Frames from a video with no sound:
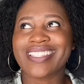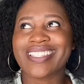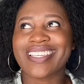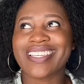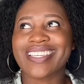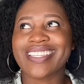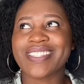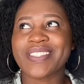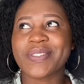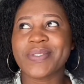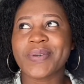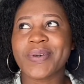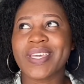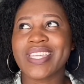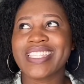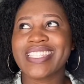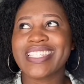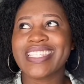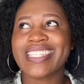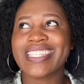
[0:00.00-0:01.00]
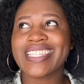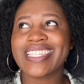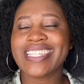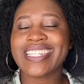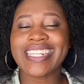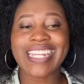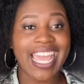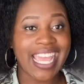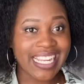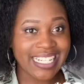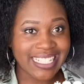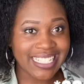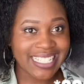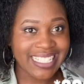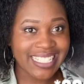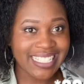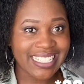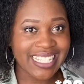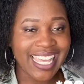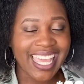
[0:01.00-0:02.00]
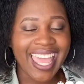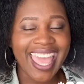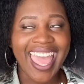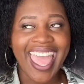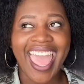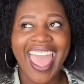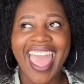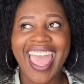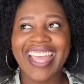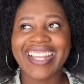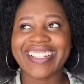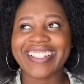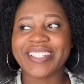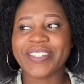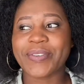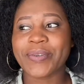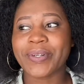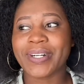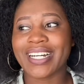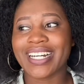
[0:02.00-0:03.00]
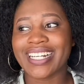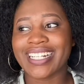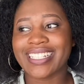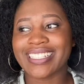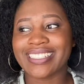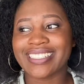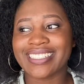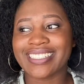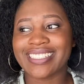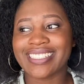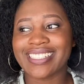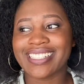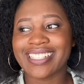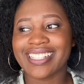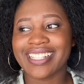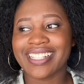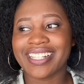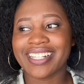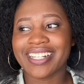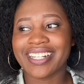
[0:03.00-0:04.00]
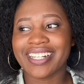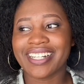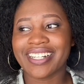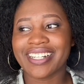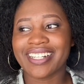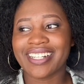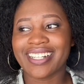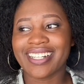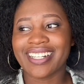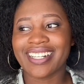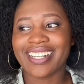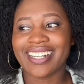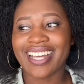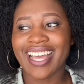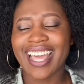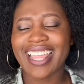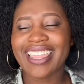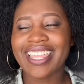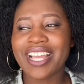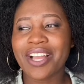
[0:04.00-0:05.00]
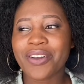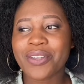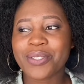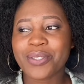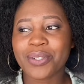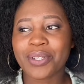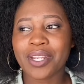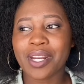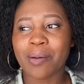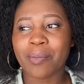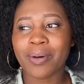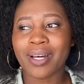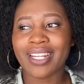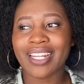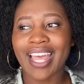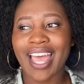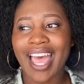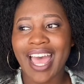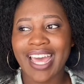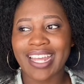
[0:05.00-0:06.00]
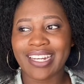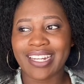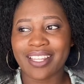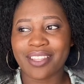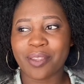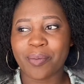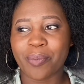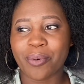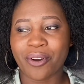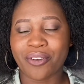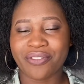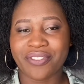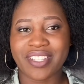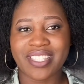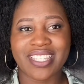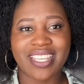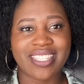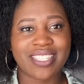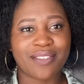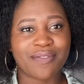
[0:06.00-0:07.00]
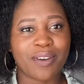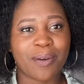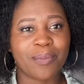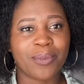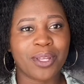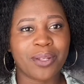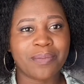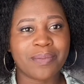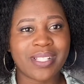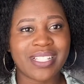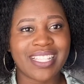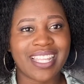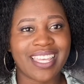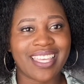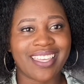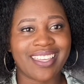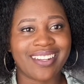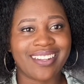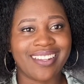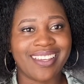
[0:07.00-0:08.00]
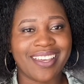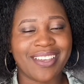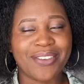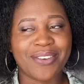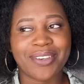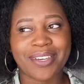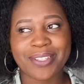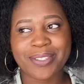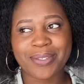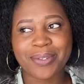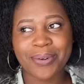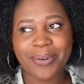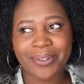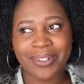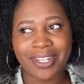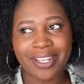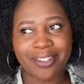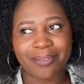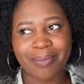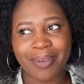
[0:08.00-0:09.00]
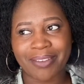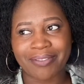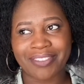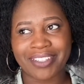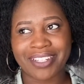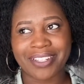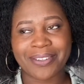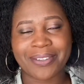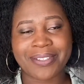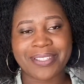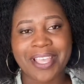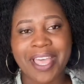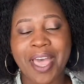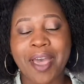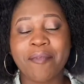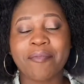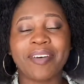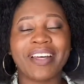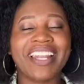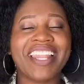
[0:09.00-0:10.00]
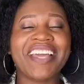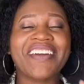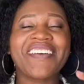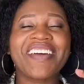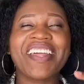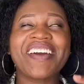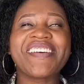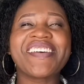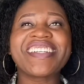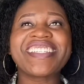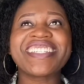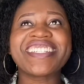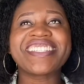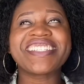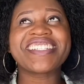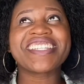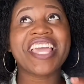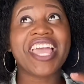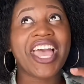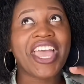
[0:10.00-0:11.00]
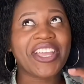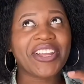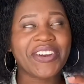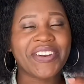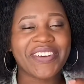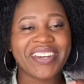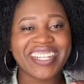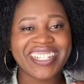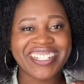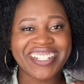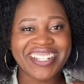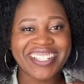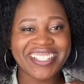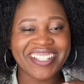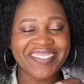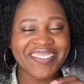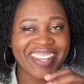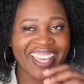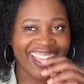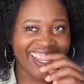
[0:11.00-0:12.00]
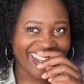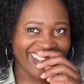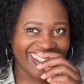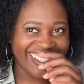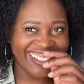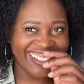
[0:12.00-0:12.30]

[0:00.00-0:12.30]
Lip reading: in 2019, and it was, I think I was talking about Anna the prophetess, if I'm not mistaken. You can scroll down my videos, but like when I watch it today I cringe because I'm like